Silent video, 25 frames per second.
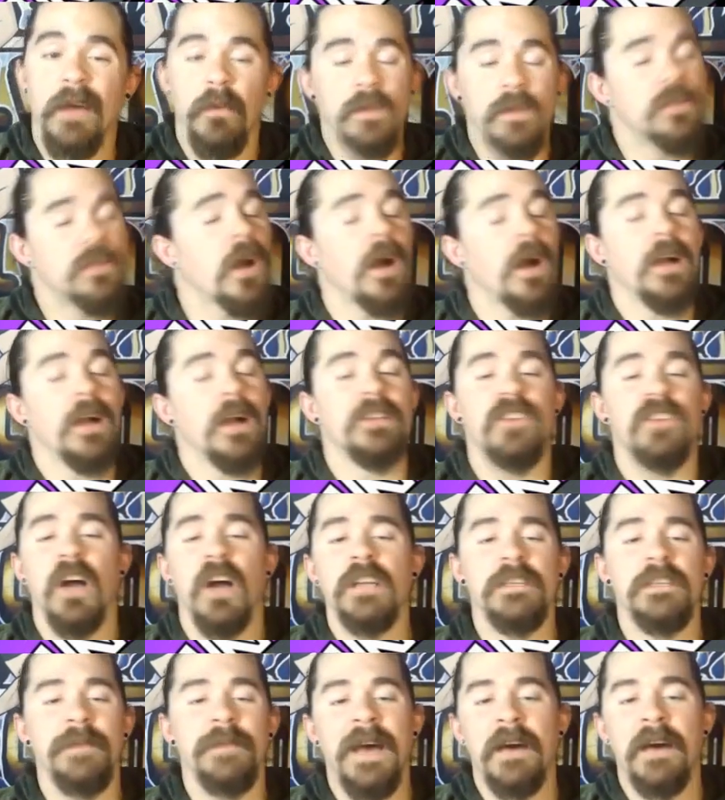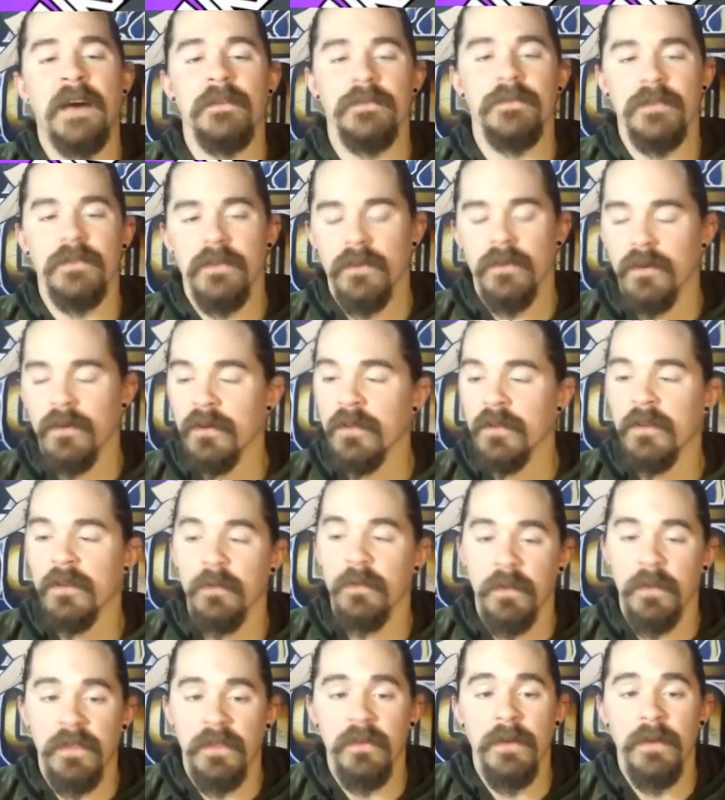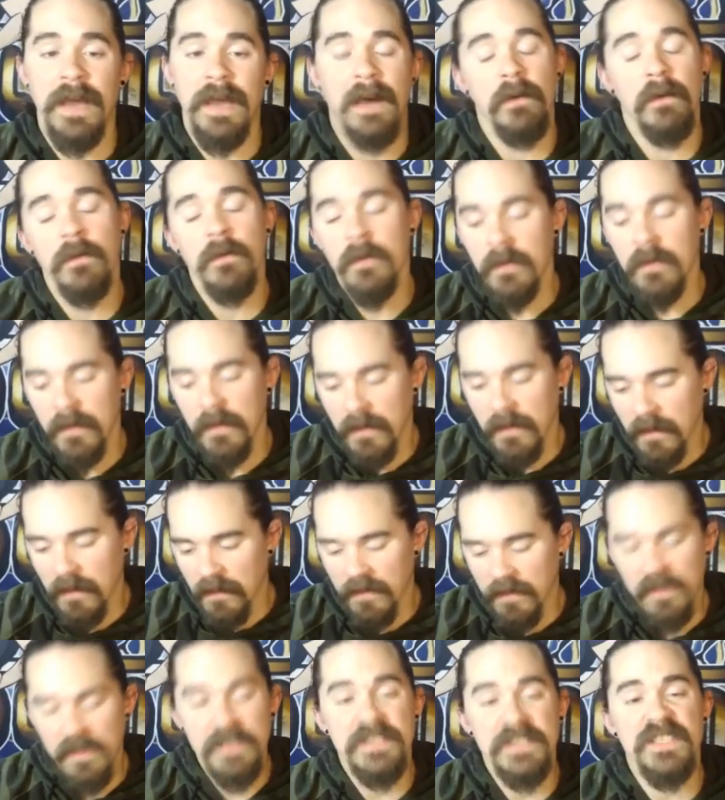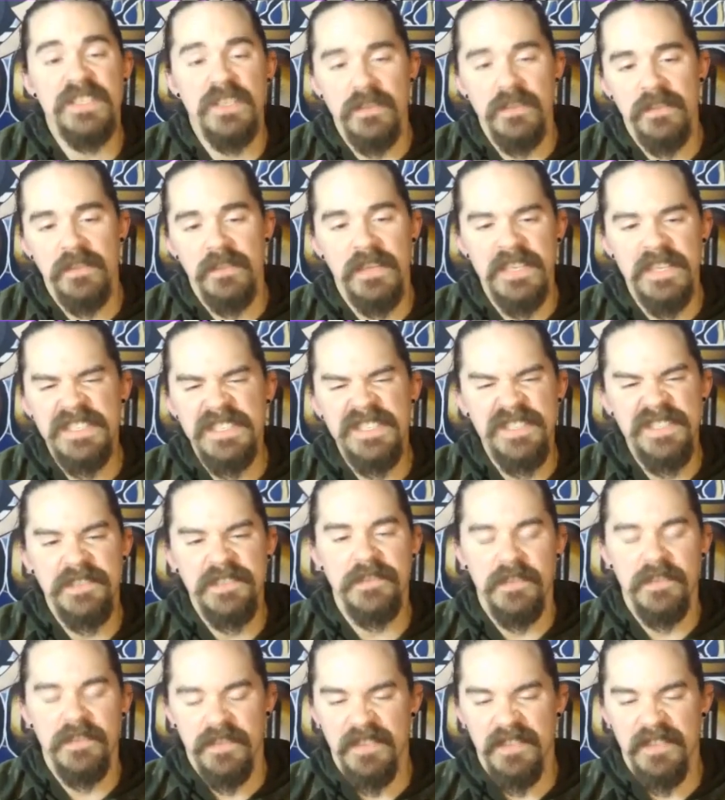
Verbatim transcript: we talked about earlier with you how this this